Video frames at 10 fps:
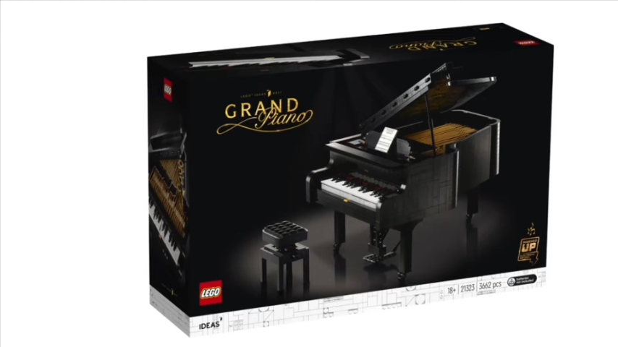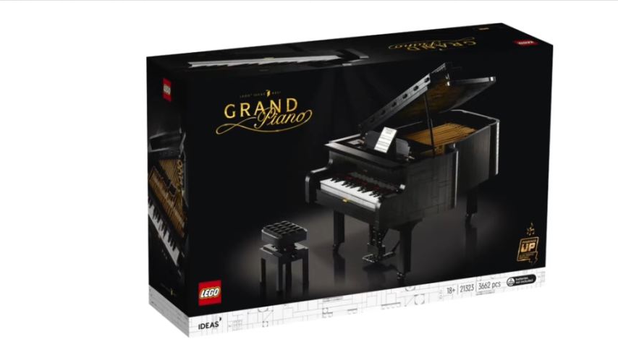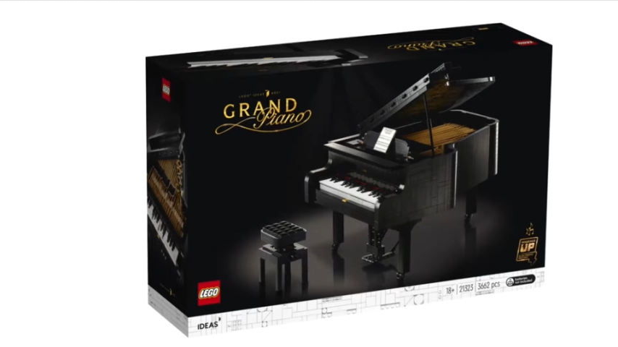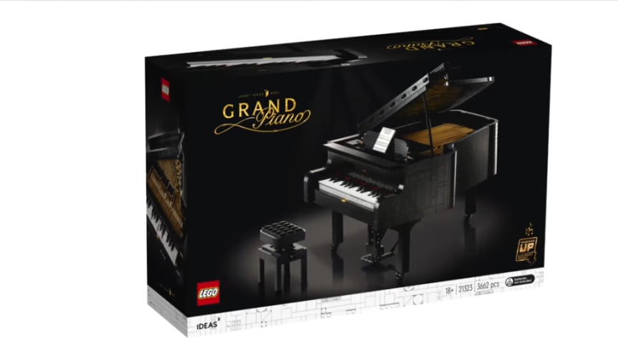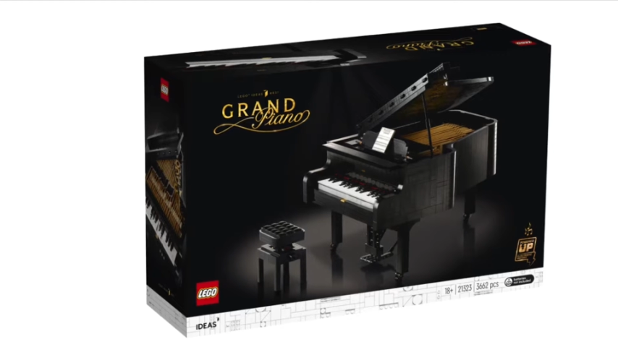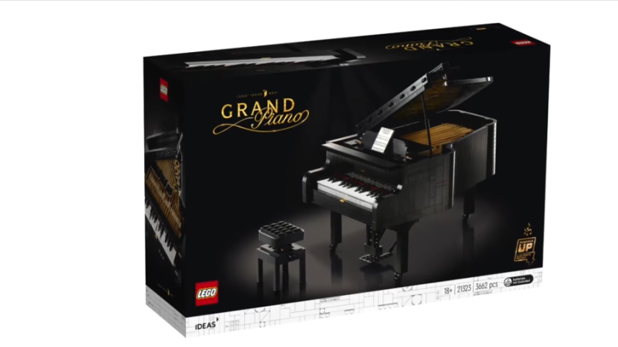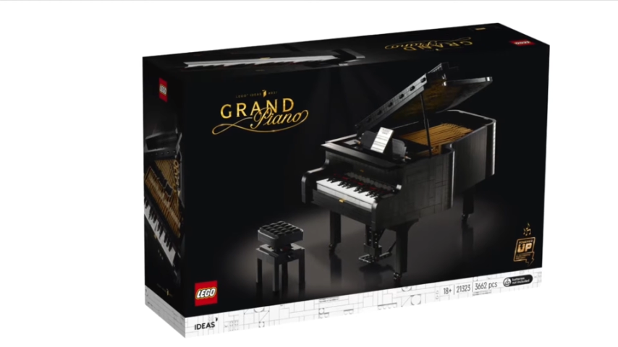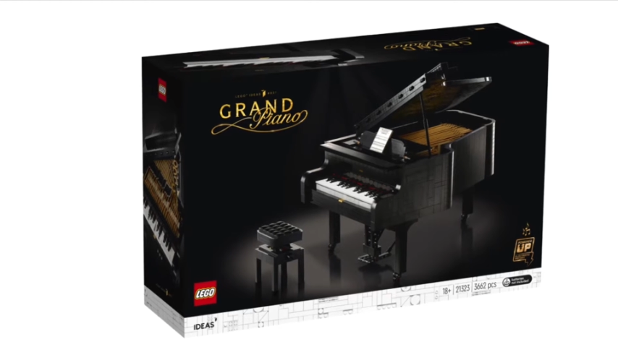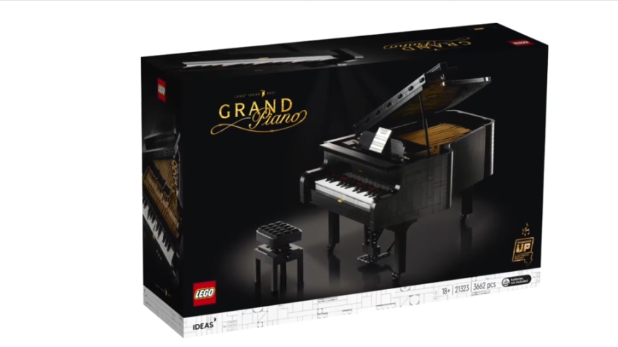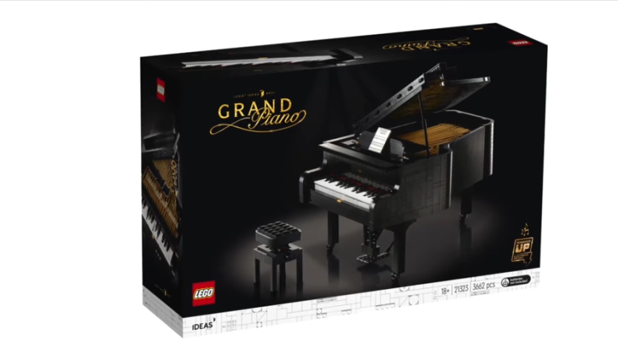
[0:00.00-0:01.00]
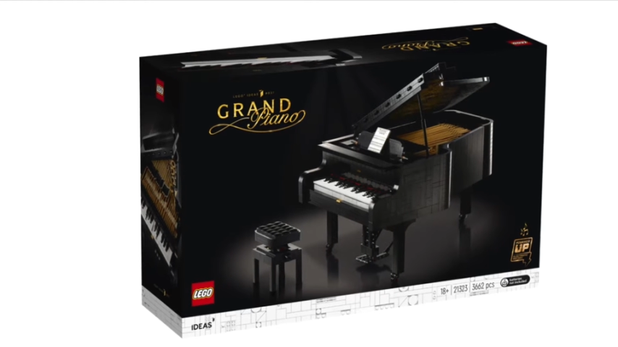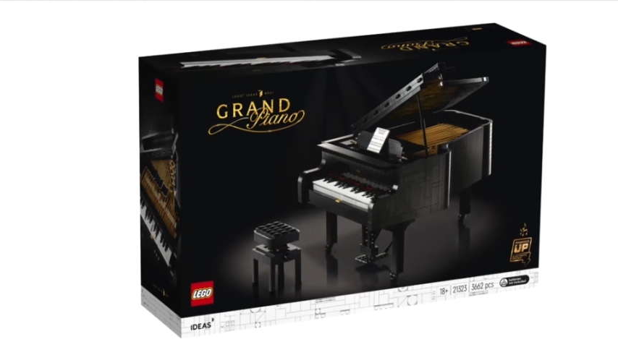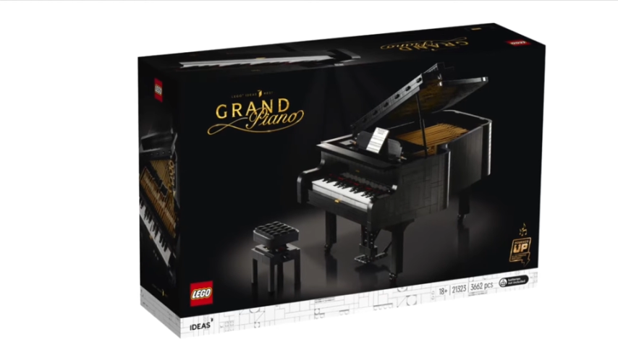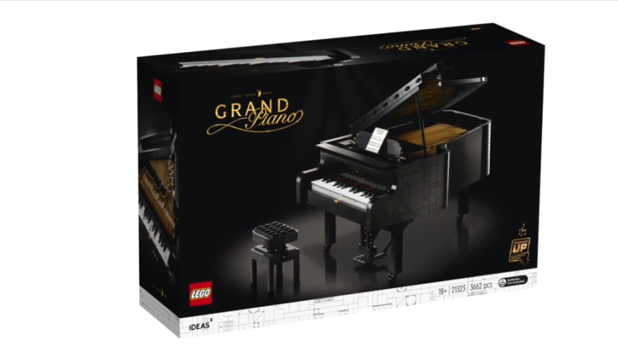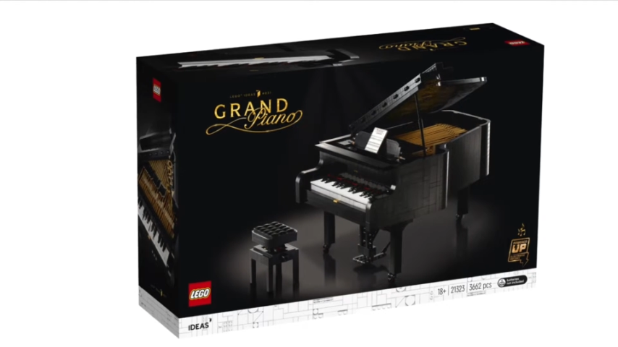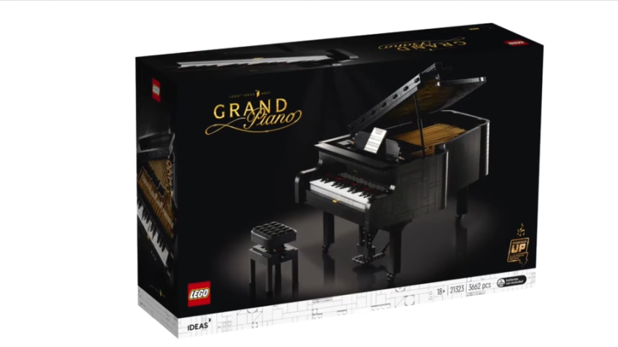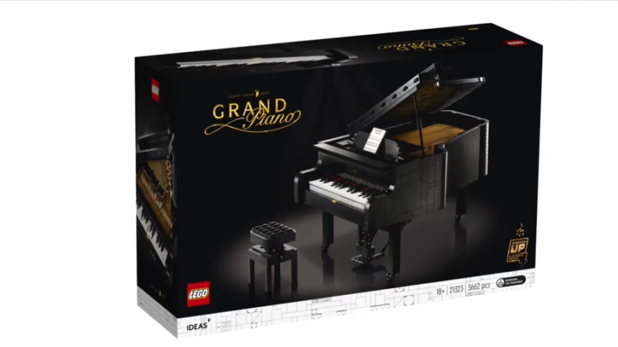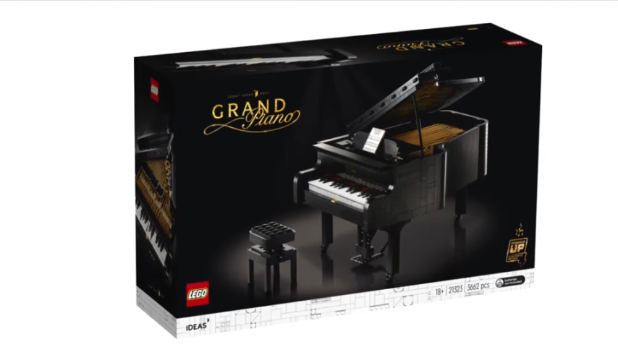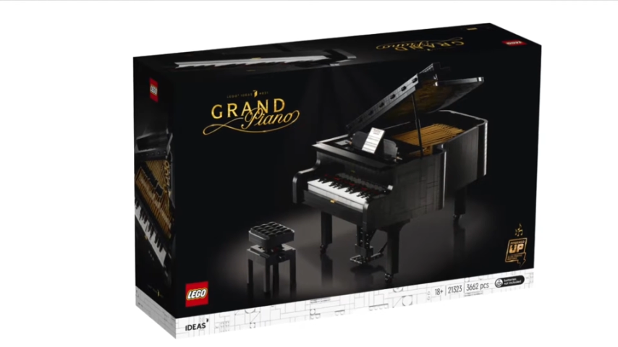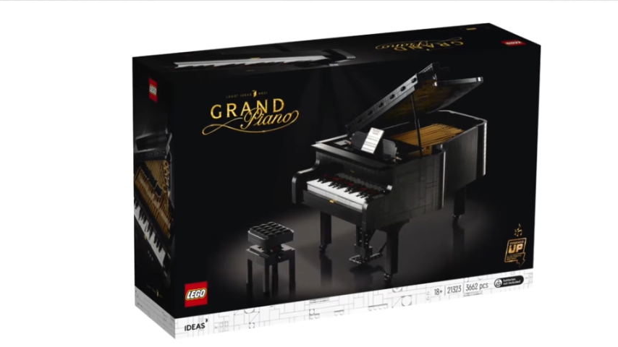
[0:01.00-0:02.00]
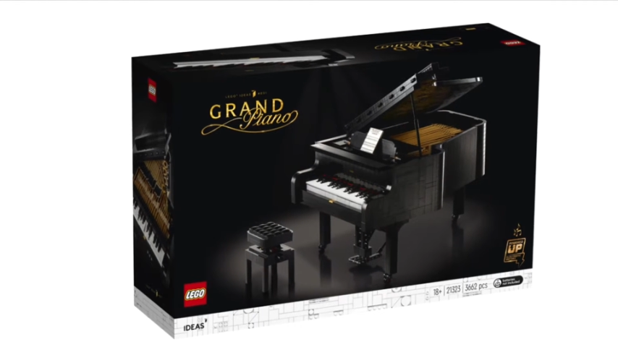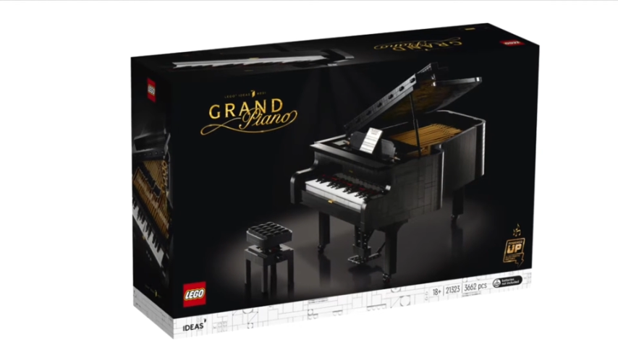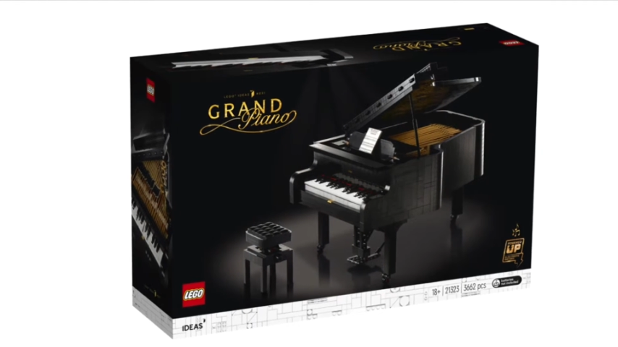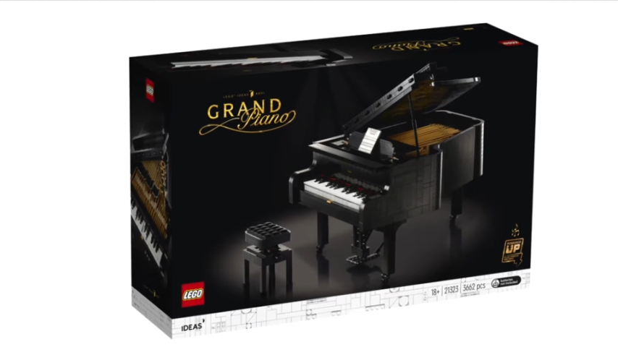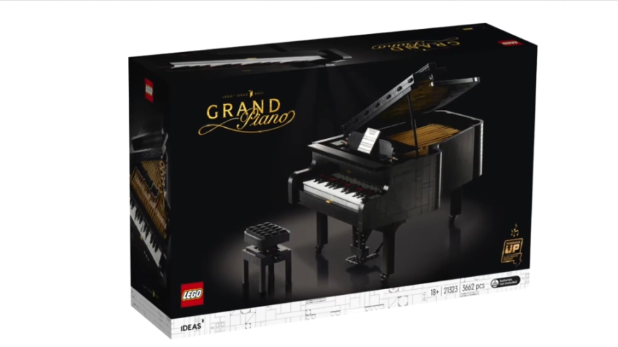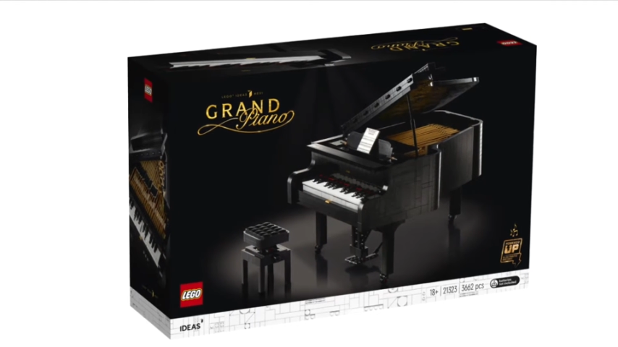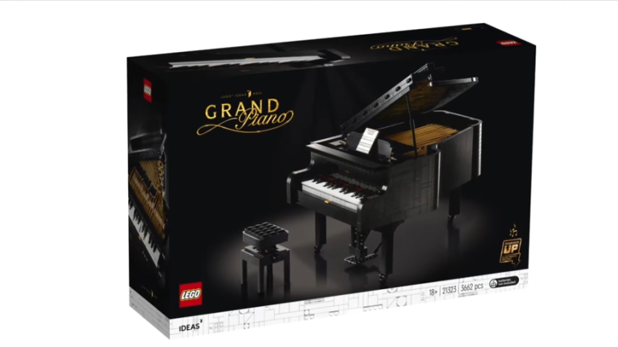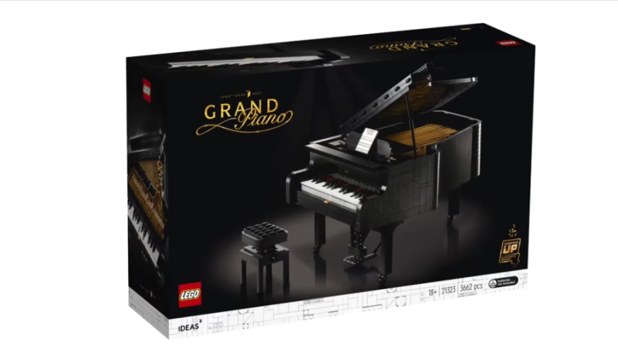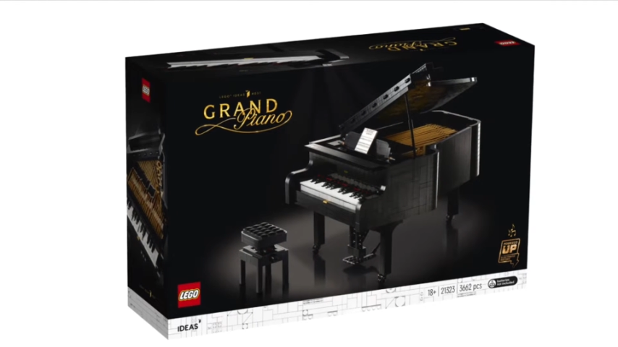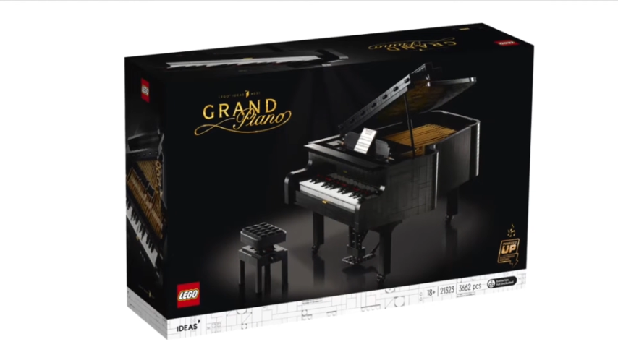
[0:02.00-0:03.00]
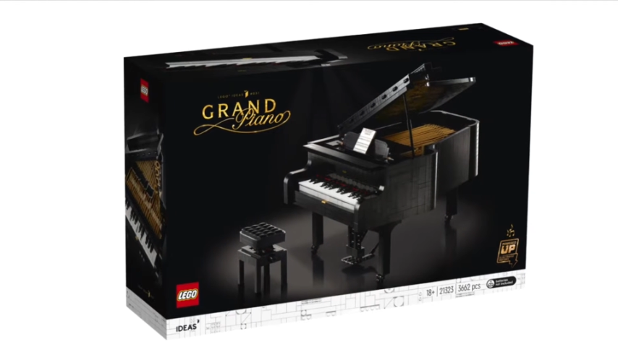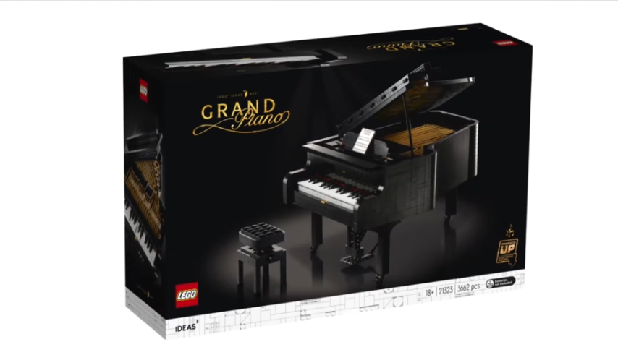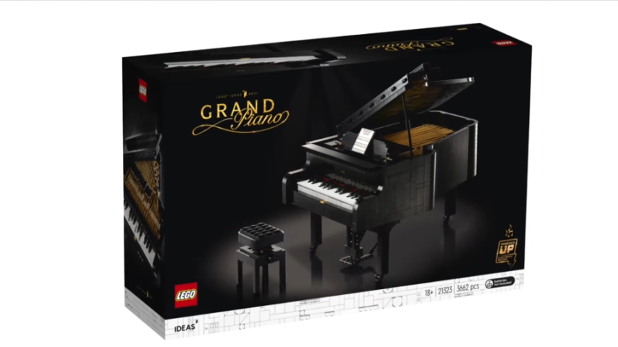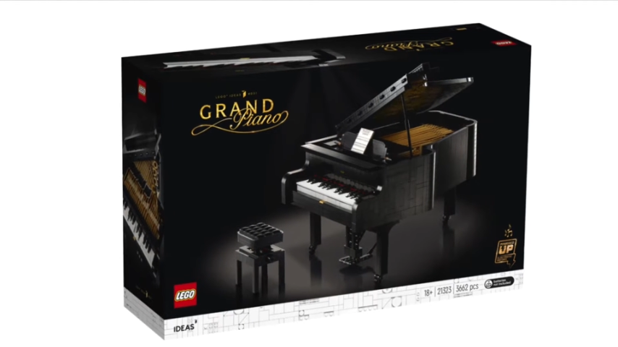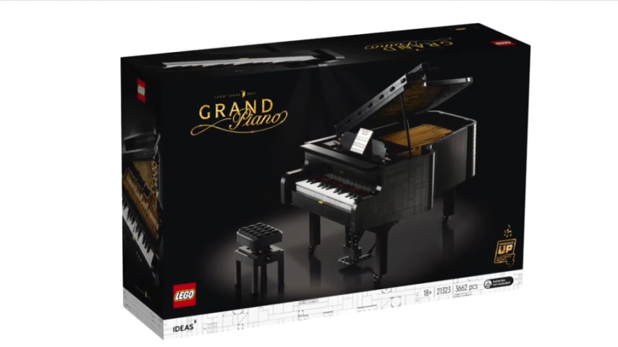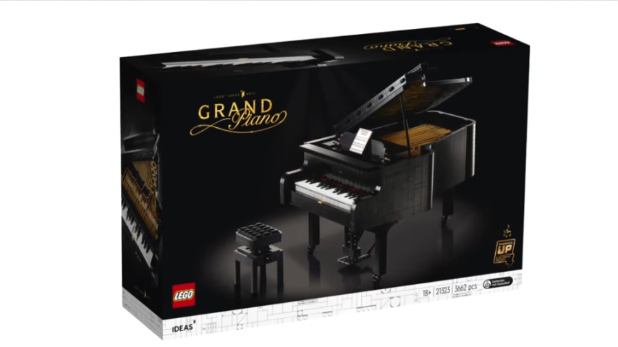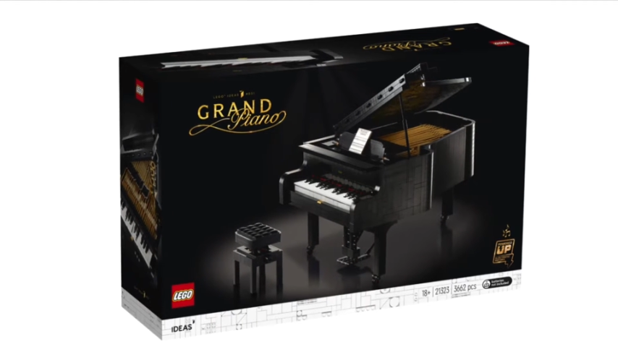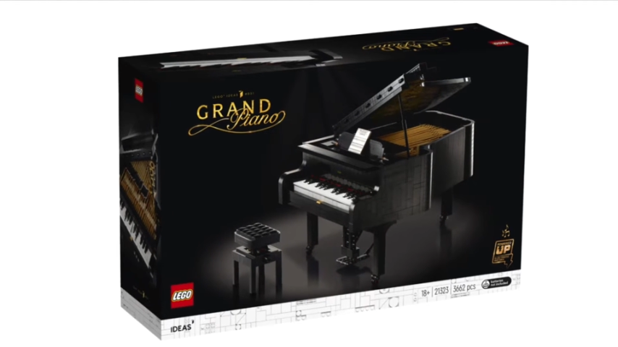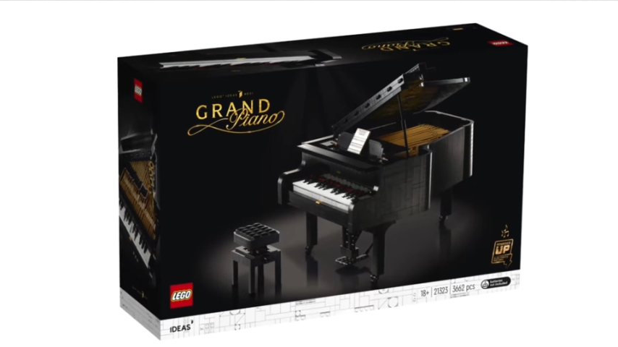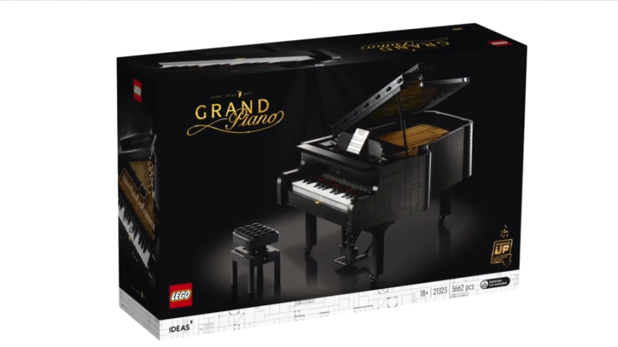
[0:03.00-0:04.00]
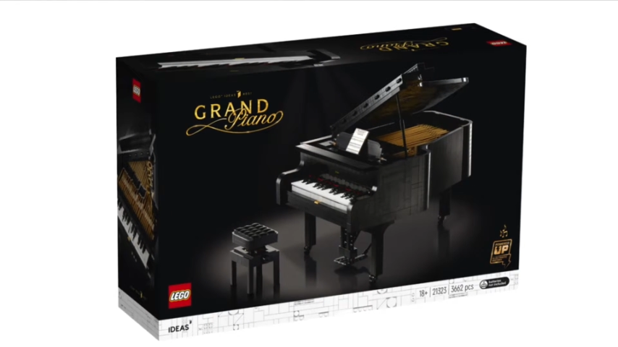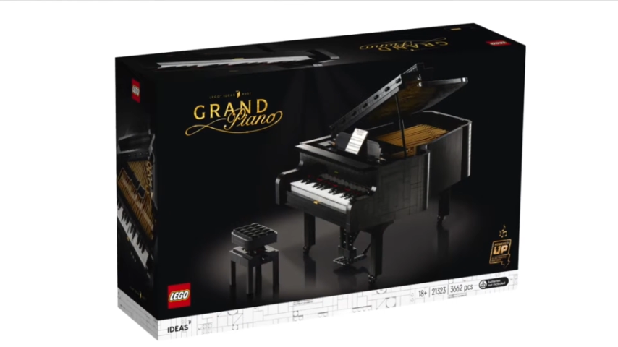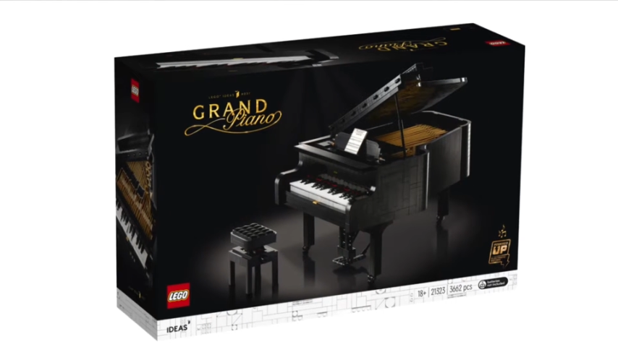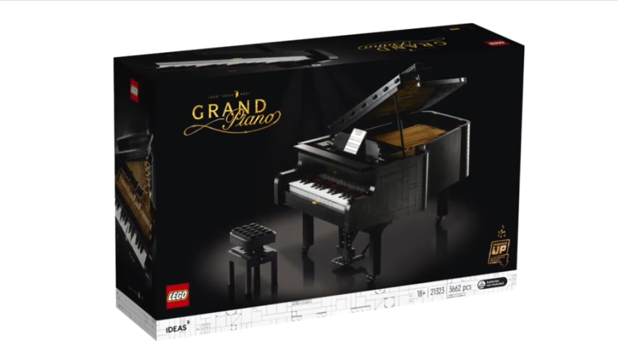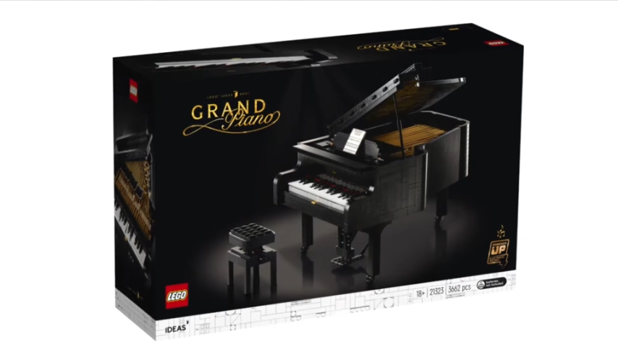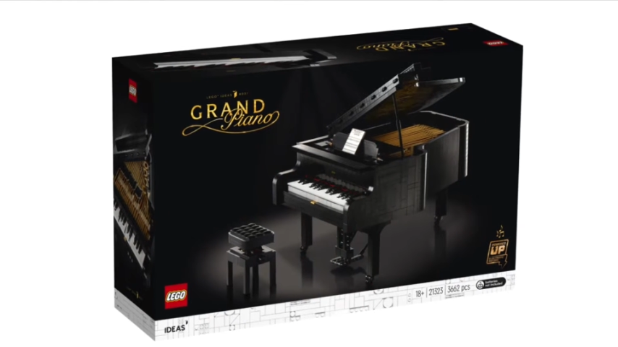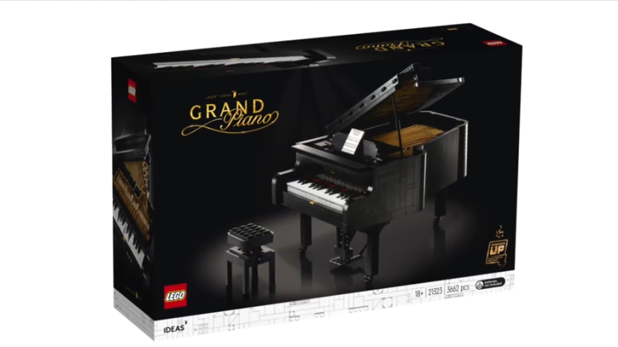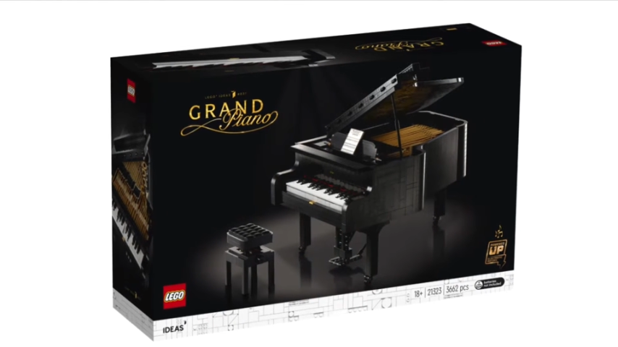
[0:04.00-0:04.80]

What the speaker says: (no speaker visible)